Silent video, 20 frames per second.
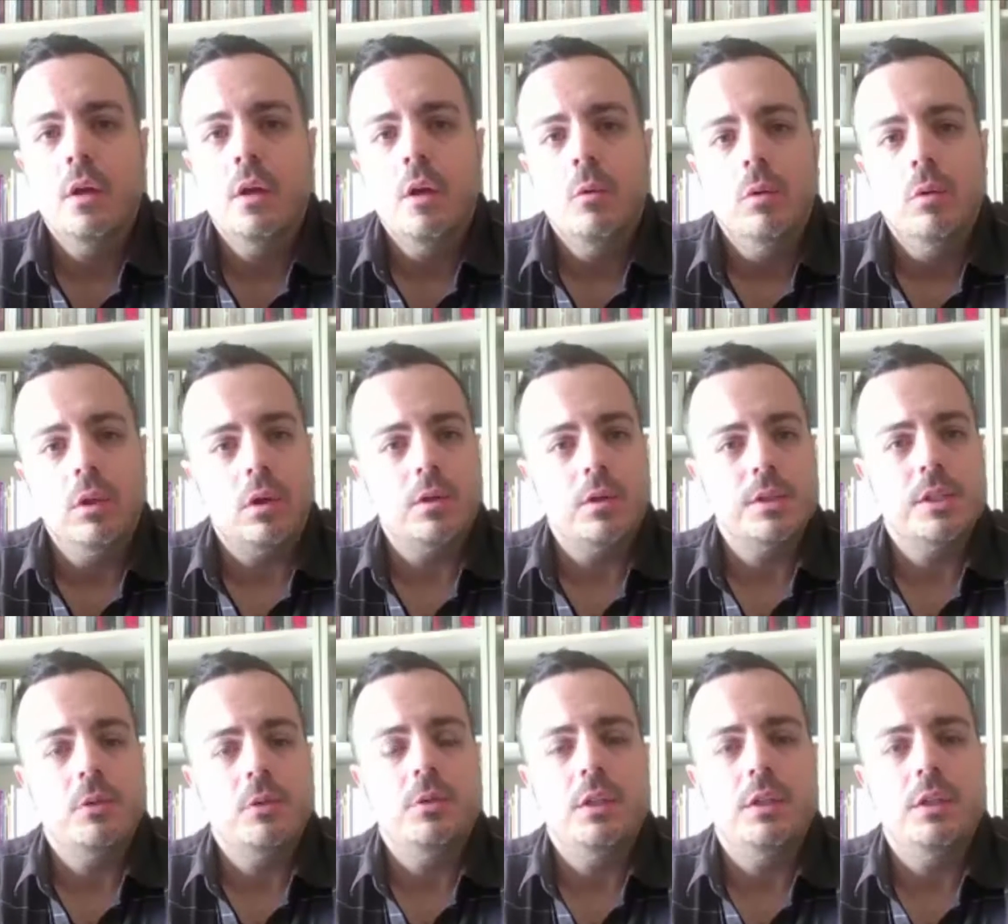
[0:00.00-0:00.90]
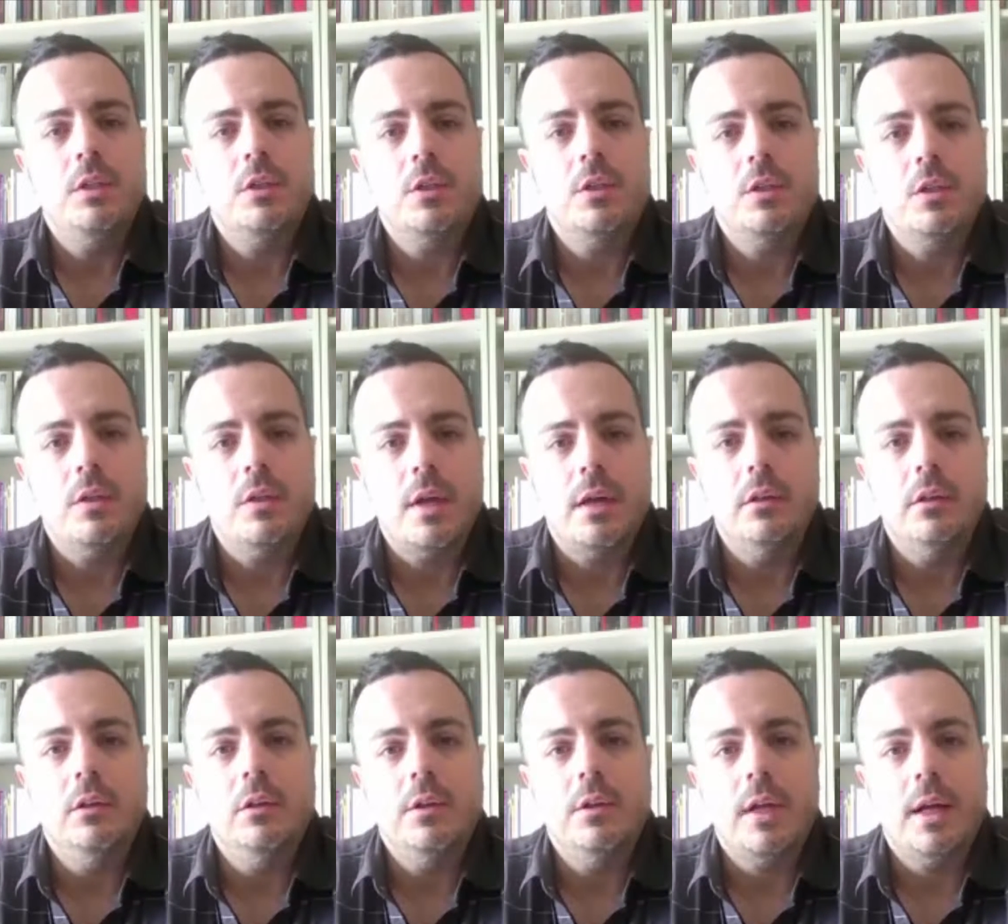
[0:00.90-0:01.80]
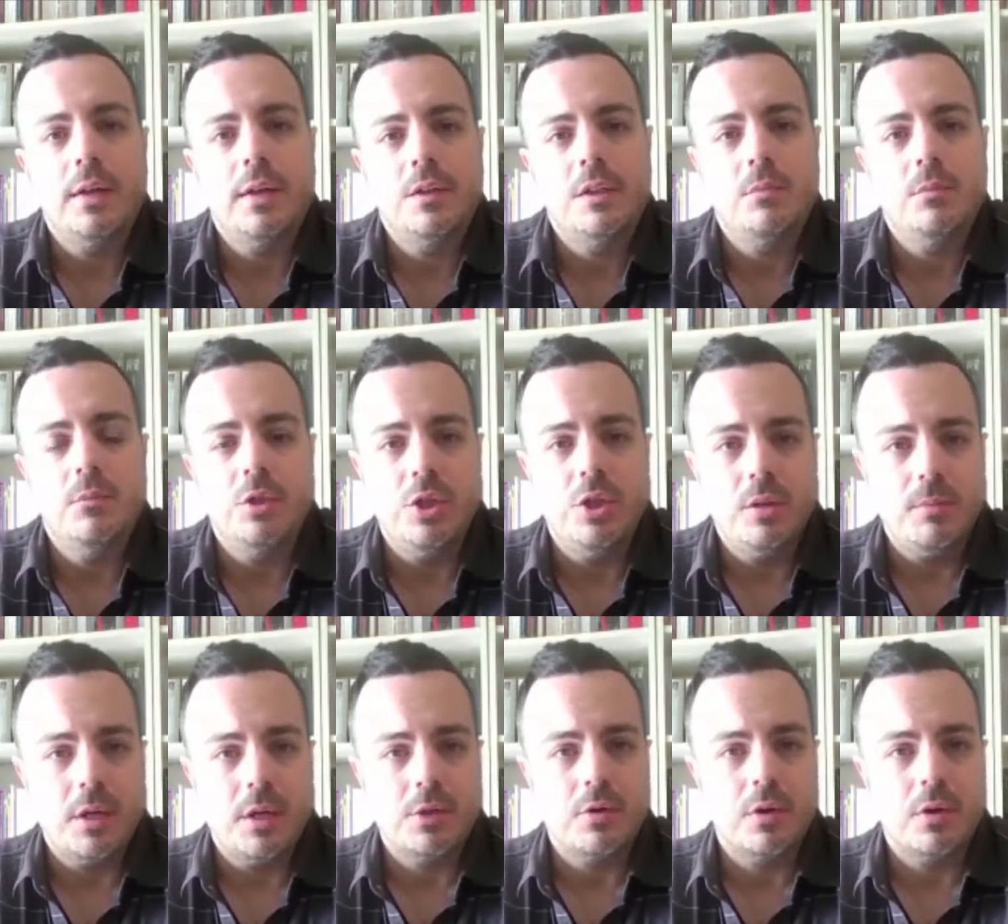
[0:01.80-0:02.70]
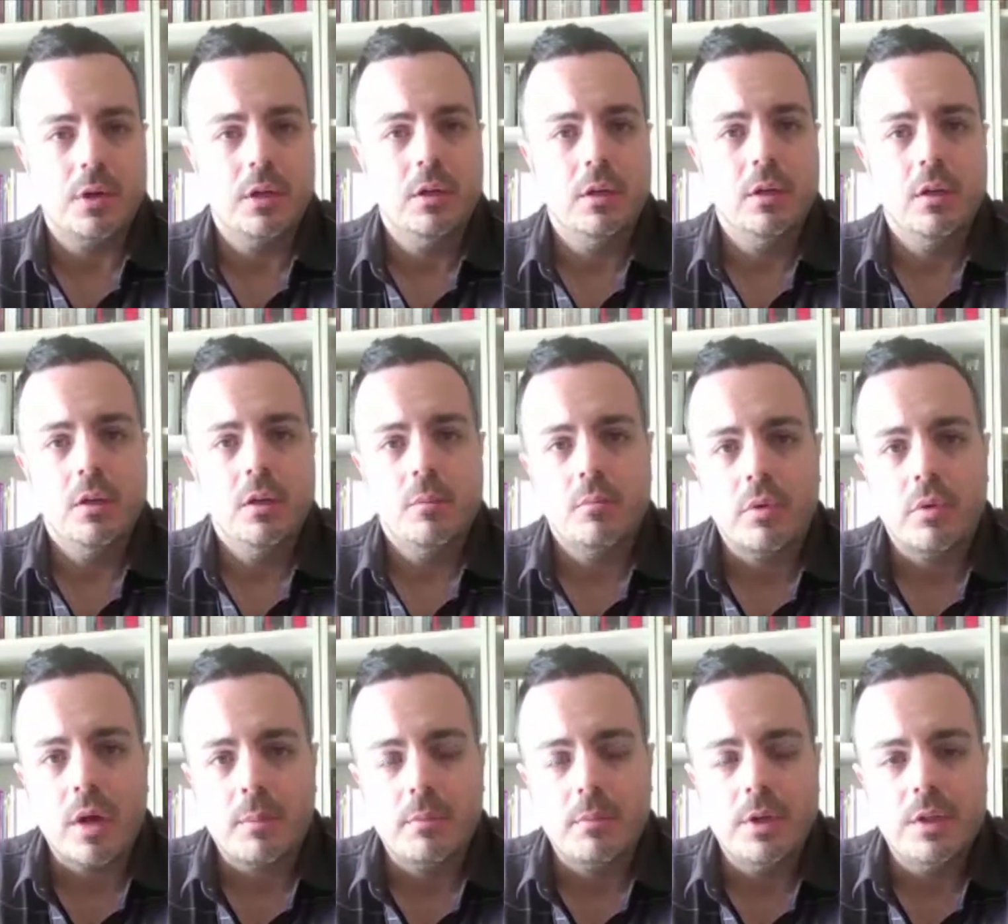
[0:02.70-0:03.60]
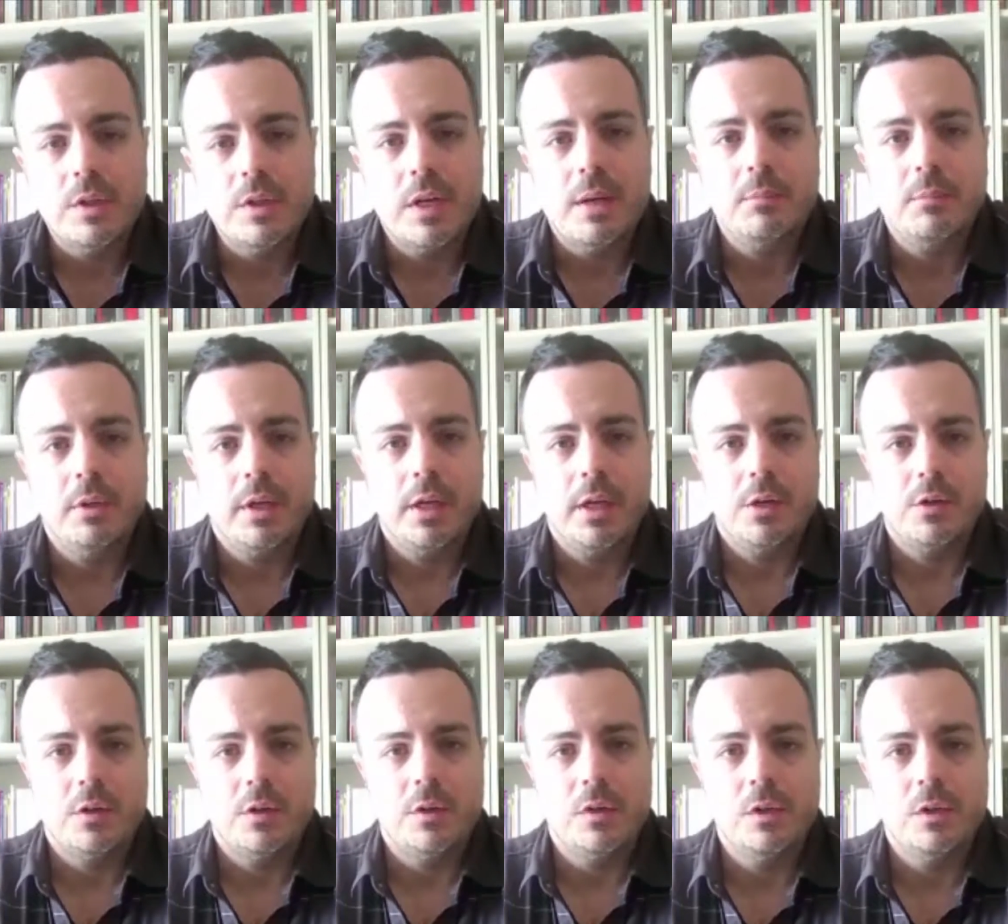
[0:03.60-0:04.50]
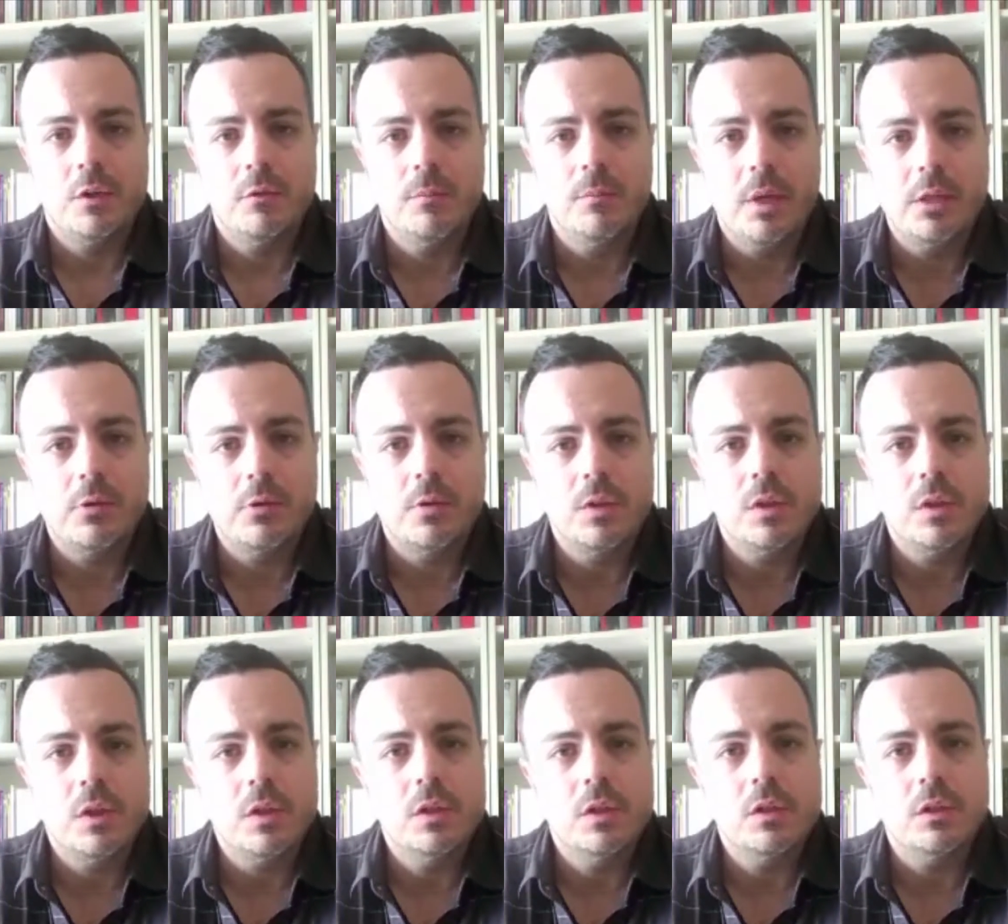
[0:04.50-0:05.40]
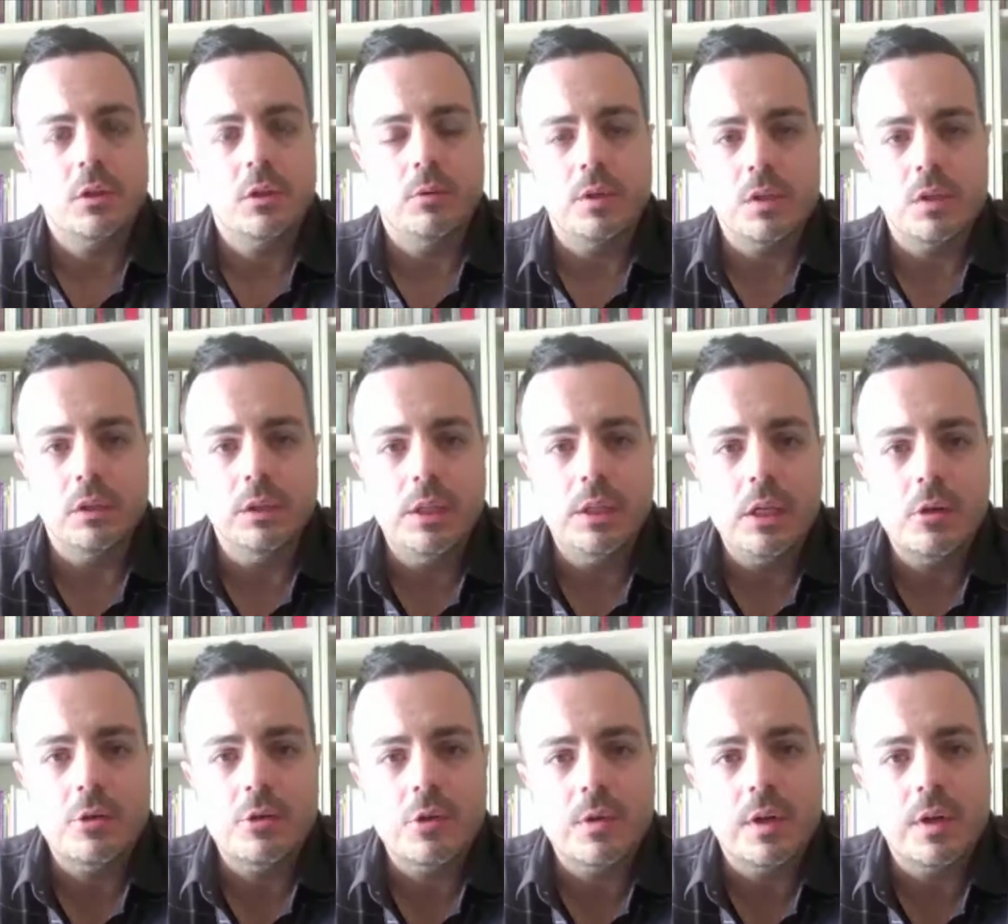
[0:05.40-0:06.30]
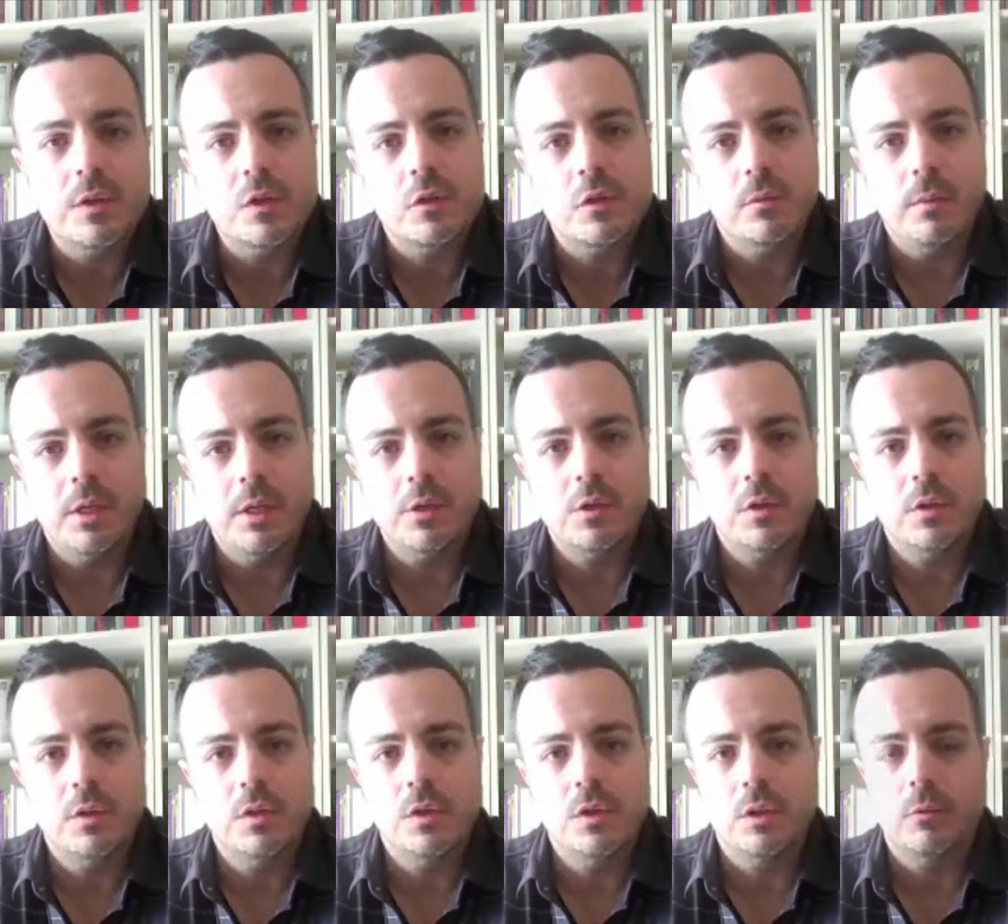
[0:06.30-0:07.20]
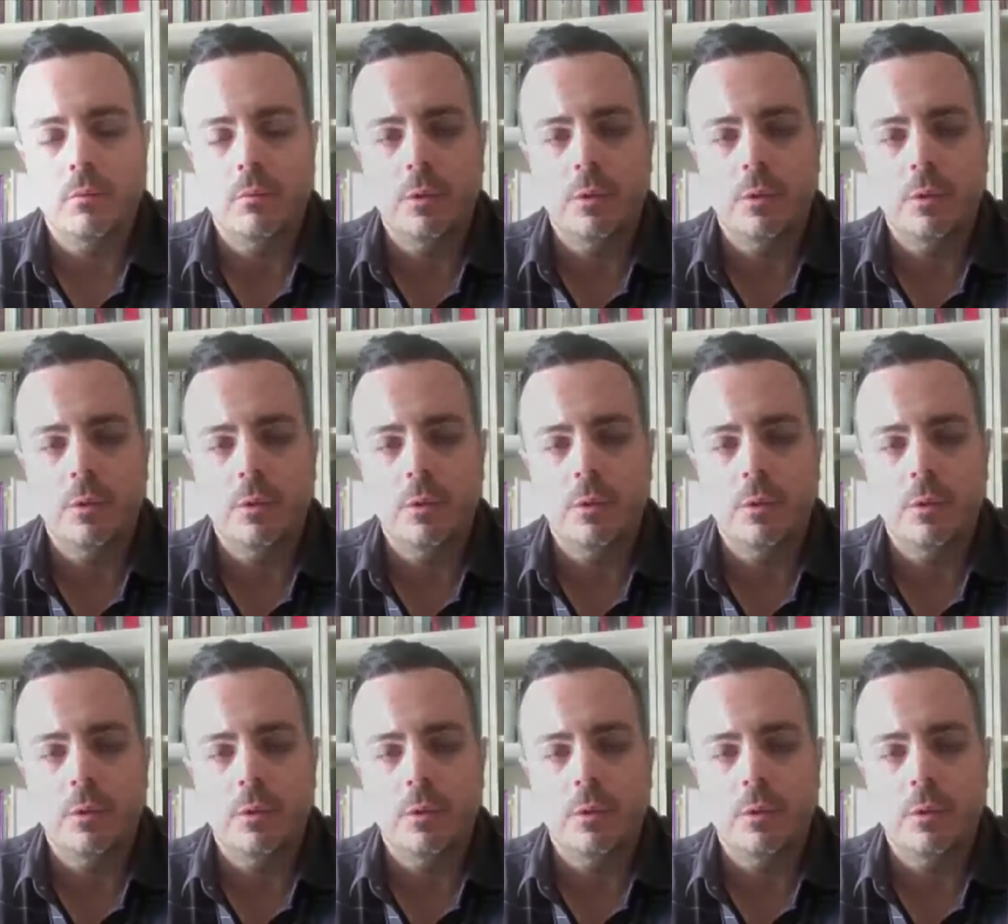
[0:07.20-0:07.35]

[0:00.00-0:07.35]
We'll also, in addition to that, look at some geometric properties and applications of matrices known as linear transformations and